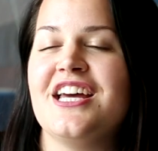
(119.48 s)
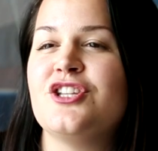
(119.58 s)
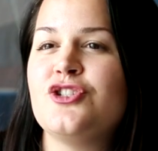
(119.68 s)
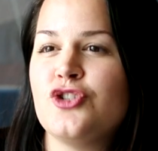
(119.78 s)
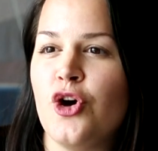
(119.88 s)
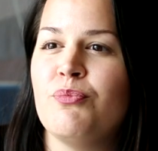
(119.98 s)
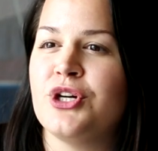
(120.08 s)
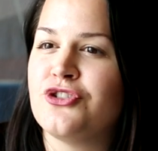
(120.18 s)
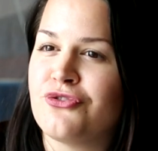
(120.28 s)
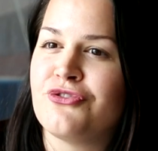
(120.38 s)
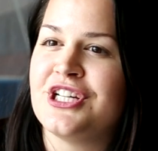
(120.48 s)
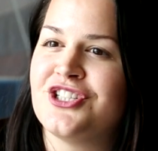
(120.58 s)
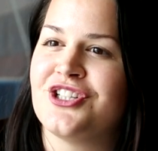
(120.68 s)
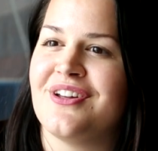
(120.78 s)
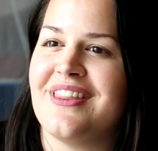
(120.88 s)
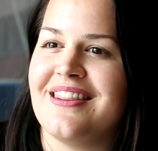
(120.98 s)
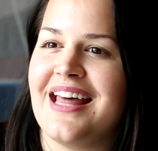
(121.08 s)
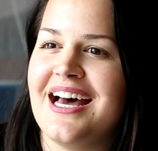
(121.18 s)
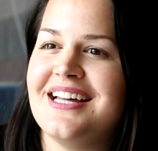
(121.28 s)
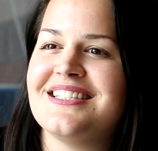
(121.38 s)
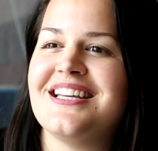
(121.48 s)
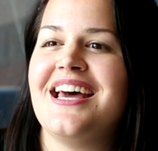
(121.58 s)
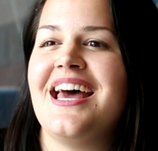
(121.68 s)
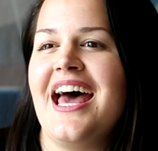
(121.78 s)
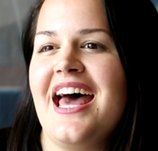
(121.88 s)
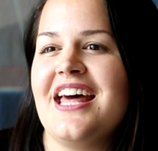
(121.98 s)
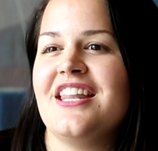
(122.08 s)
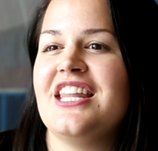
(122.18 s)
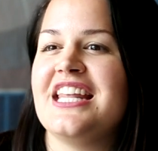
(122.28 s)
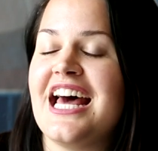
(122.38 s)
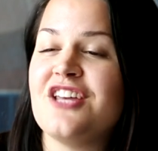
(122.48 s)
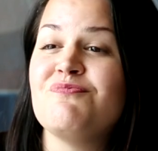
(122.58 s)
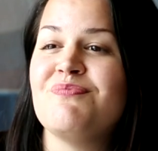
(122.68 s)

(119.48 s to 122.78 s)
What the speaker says: it's so much richer than that. And it has